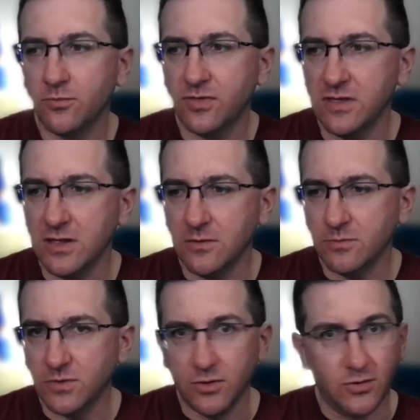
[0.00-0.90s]
the
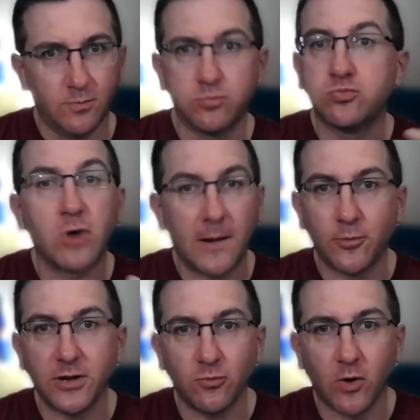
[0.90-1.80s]
the
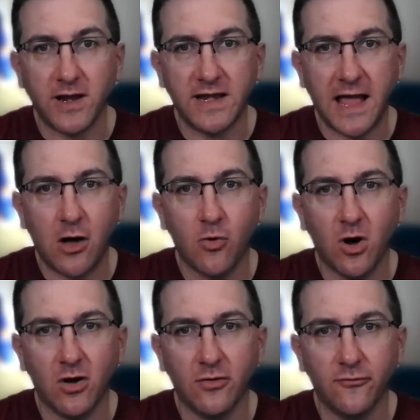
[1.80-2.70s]
property right now
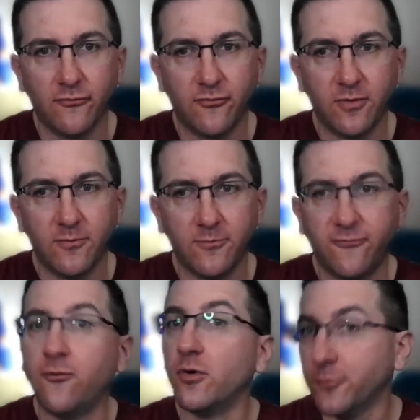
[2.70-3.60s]
of
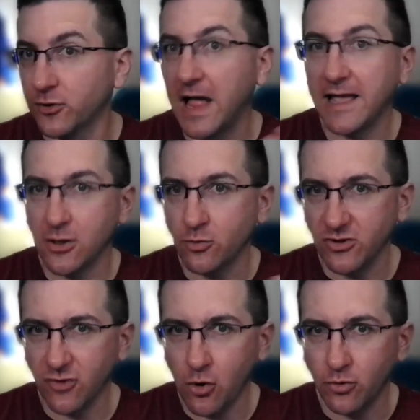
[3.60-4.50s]
former
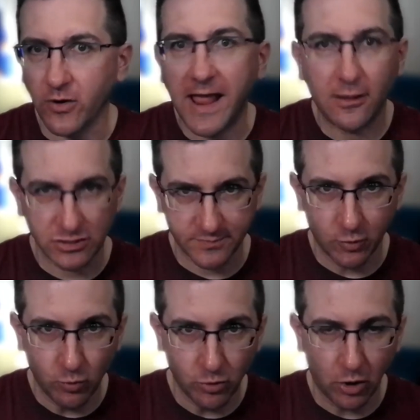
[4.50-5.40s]
Coyotes owner Alex
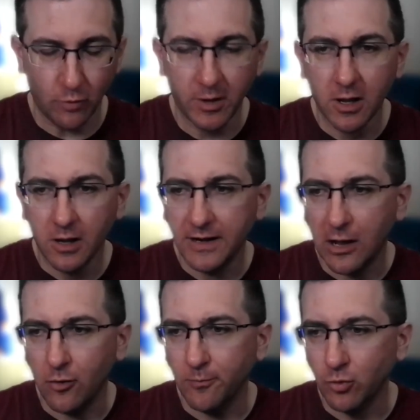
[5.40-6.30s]
Meruelo.
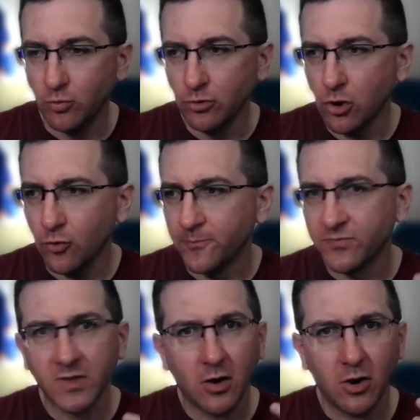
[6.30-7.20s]
Now Meruelo
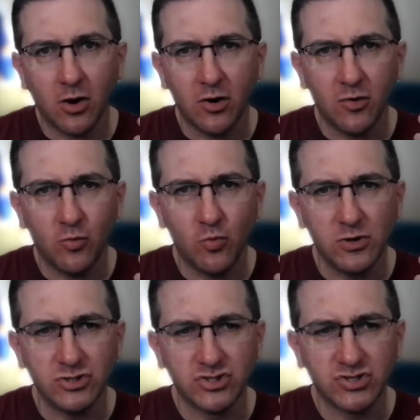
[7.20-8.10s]
uh,
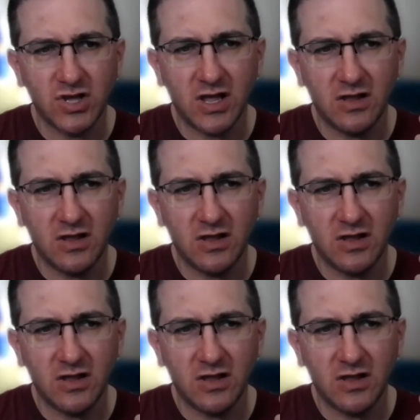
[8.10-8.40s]
was